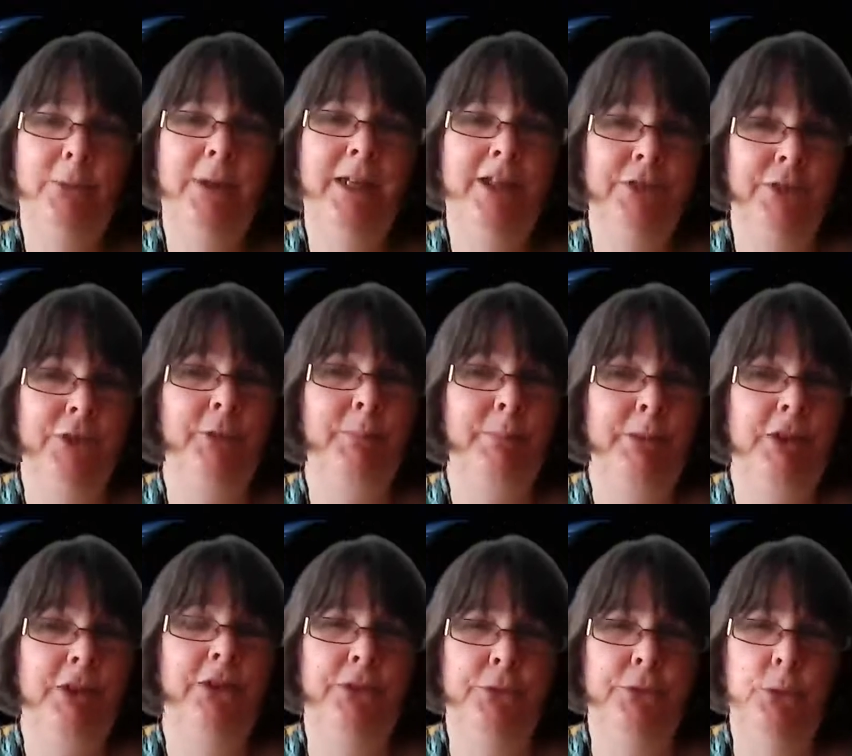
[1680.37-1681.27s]
we as a
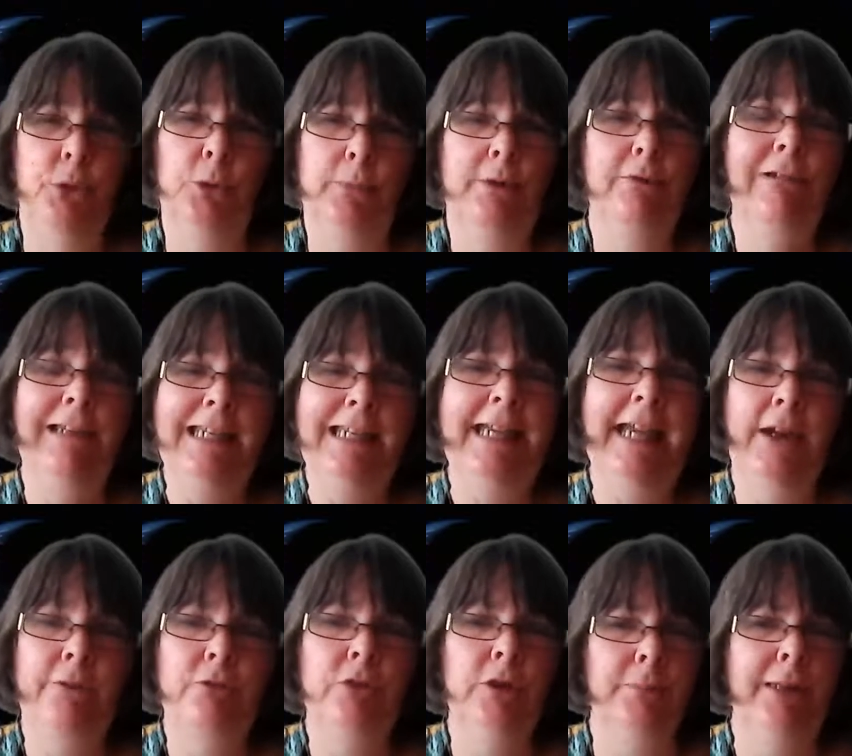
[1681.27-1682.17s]
species want to be really
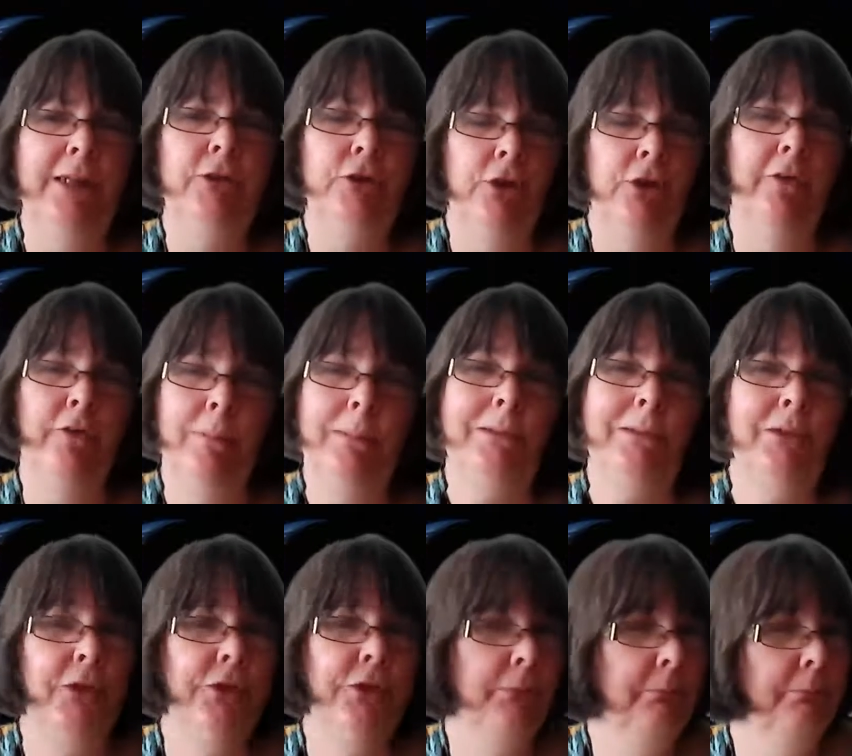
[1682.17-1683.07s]
careful and make sure
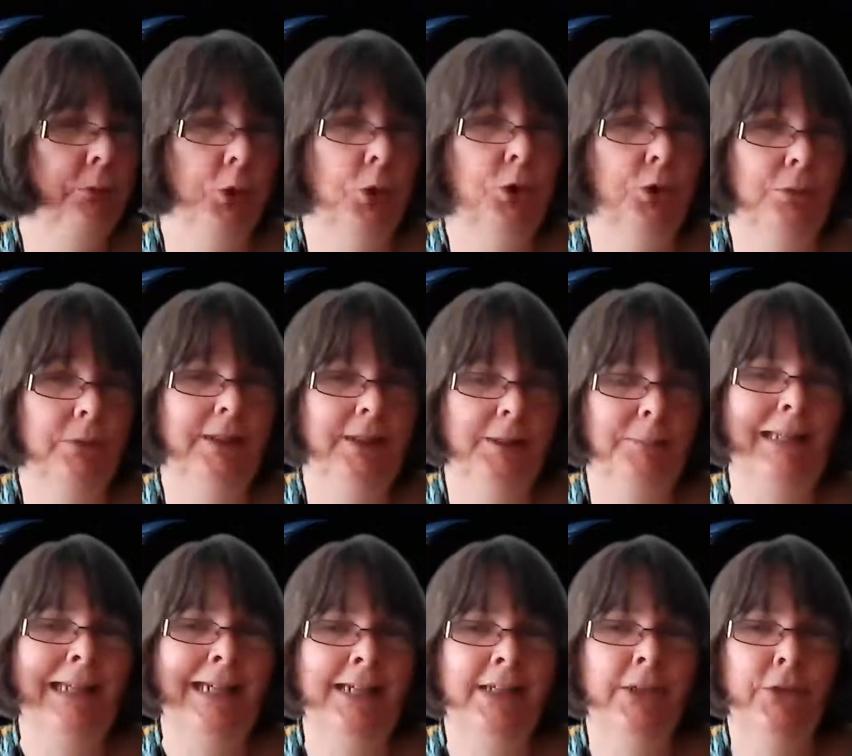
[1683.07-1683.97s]
everybody's on board with the
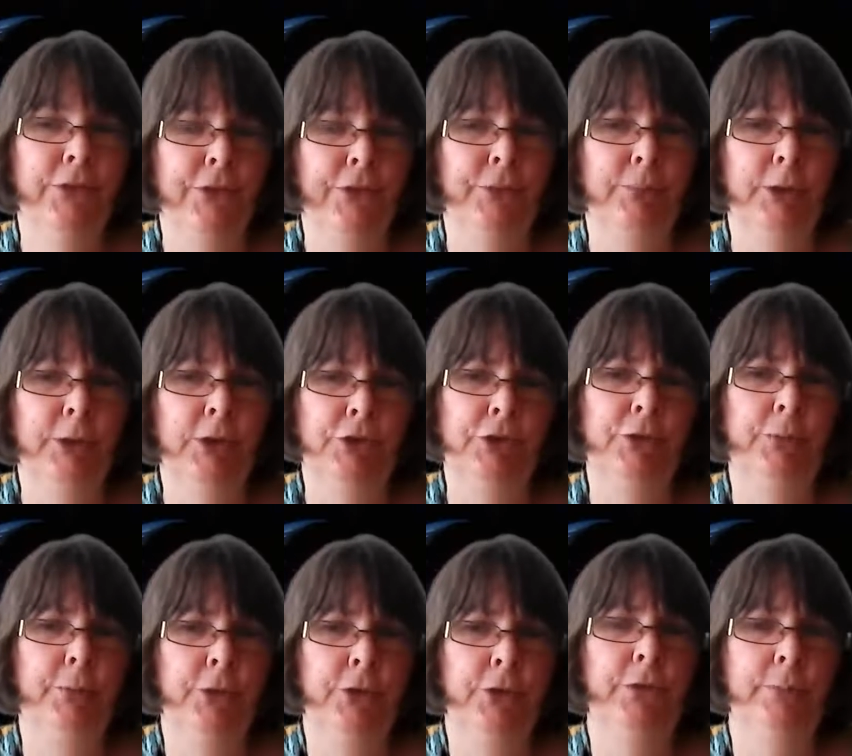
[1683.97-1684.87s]
plans as much as
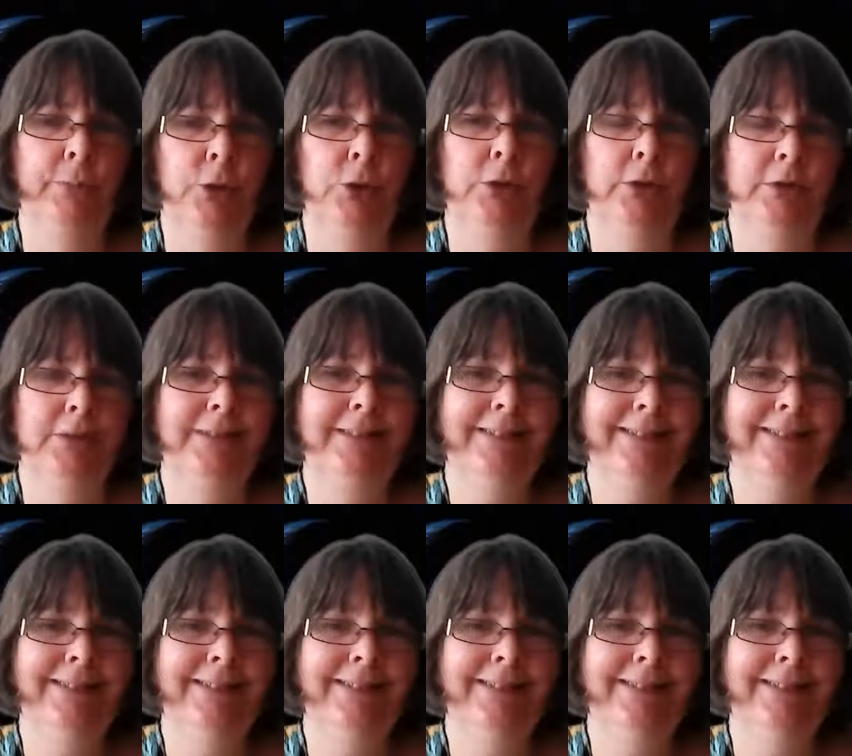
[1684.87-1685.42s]
possible.